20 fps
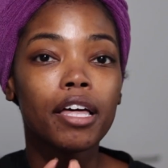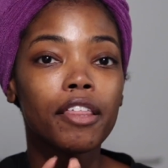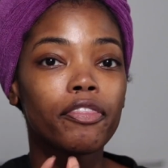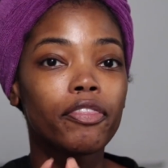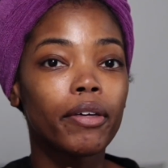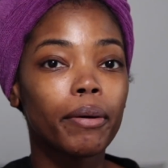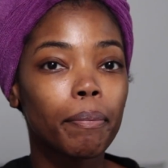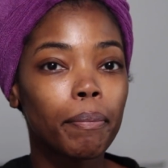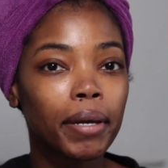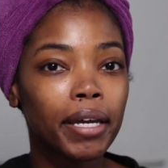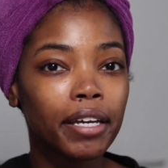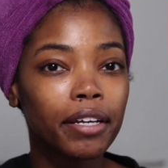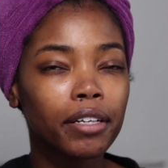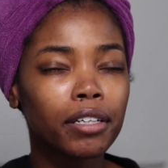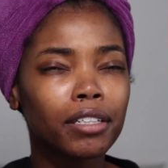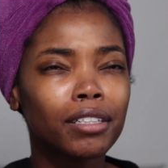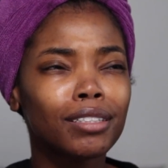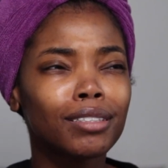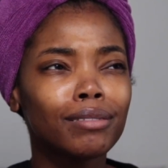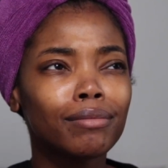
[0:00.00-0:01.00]
The
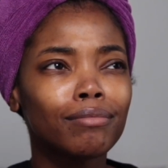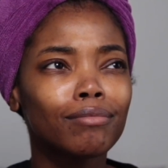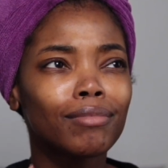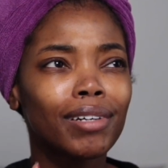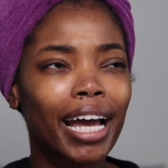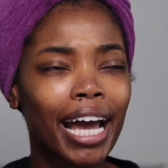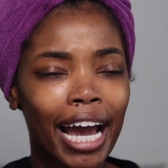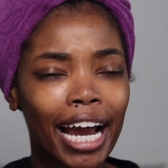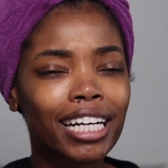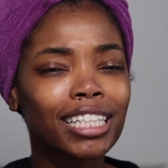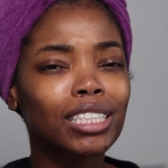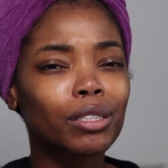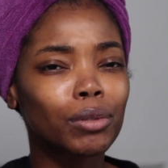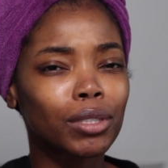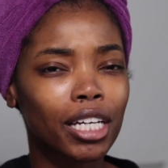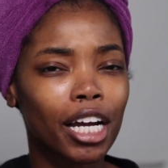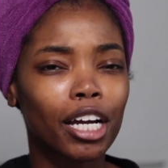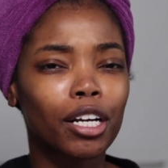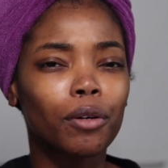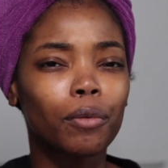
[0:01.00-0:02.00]
peel actually was
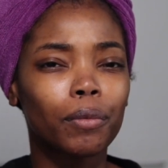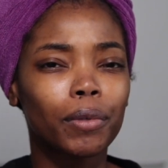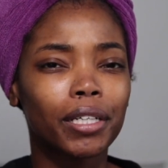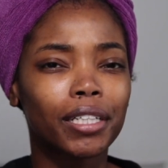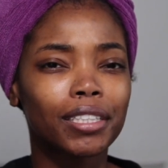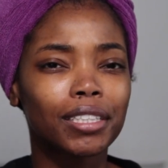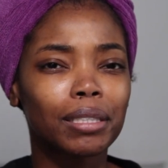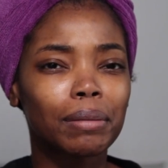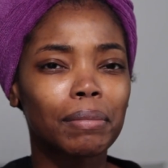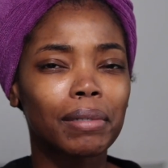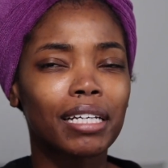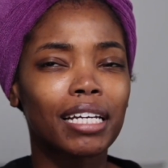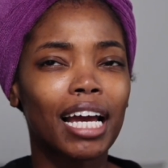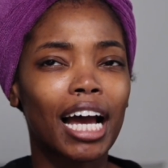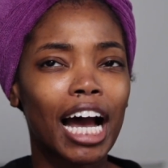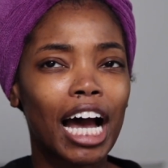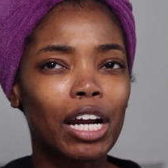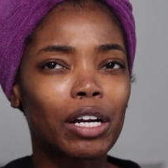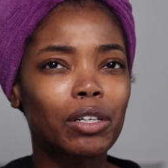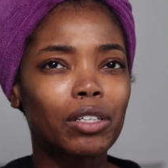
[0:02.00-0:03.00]
kind of weird to me.
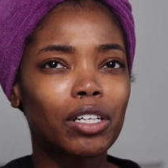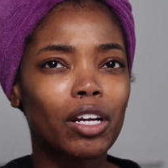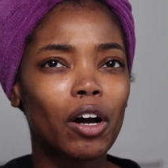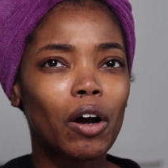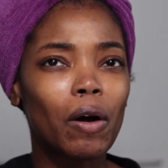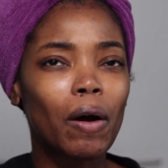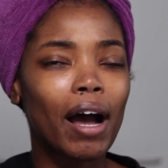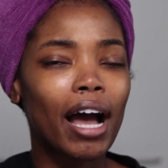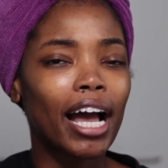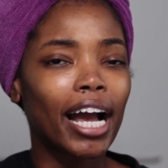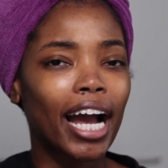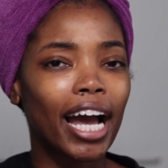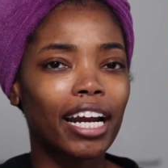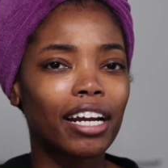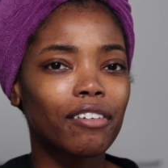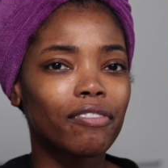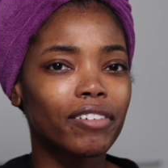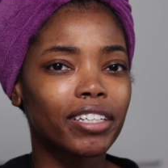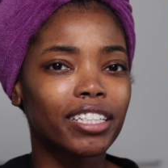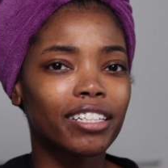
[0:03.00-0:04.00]
I don't know. I
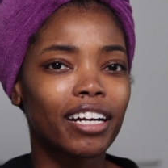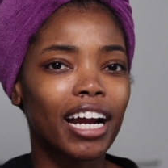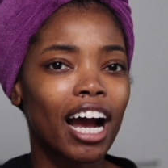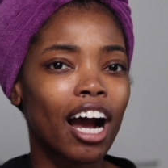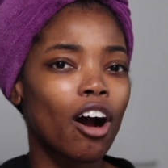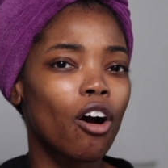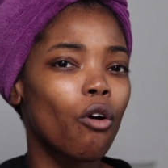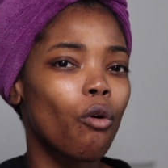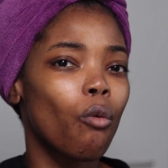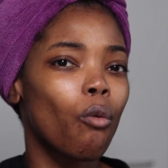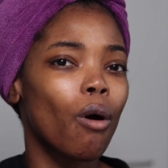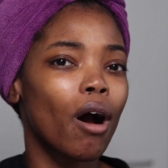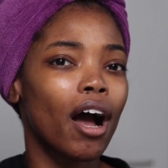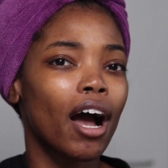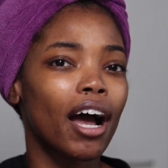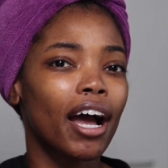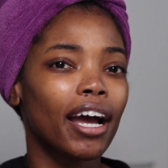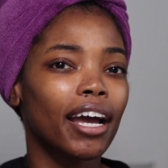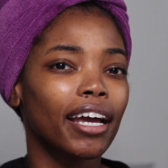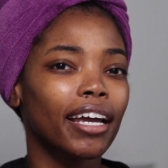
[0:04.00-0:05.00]
gotta figure out
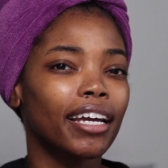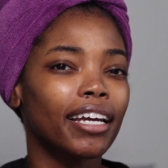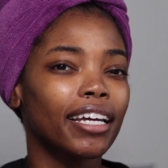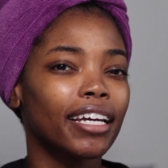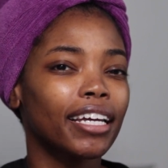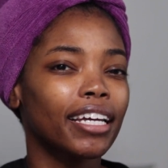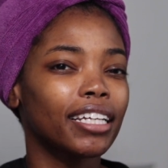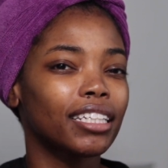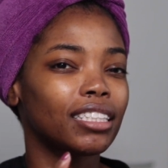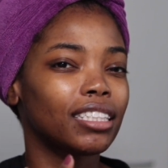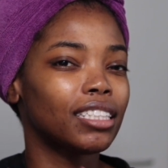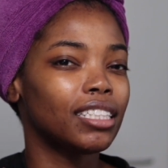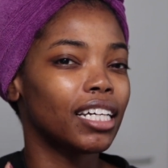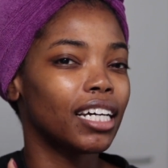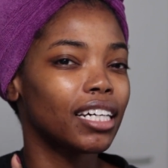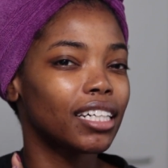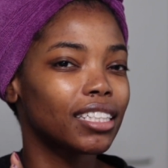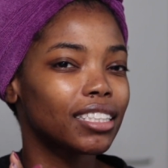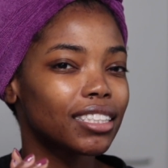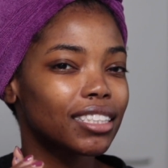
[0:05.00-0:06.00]
why it
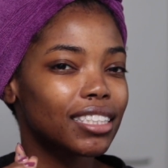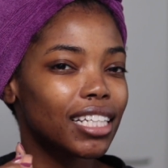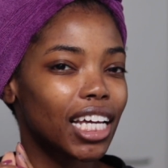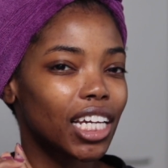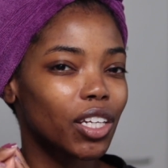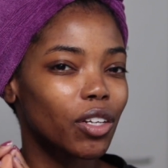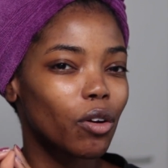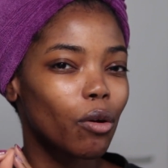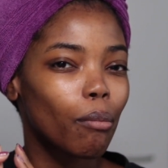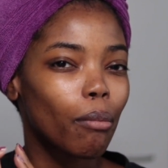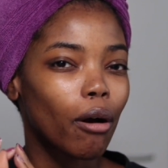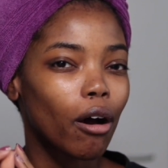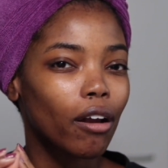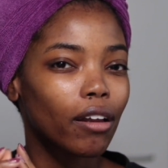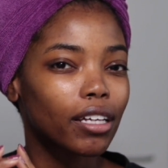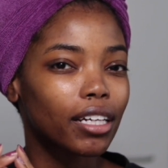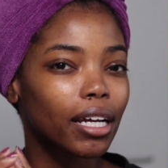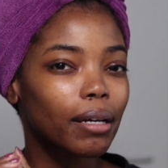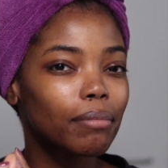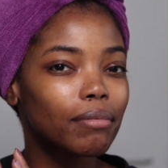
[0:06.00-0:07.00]
does that little
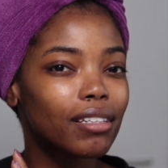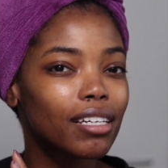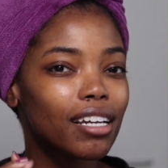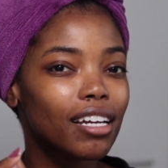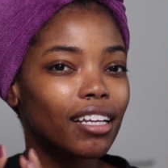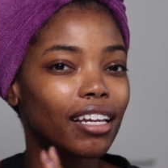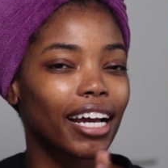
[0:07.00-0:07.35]
balling up thing.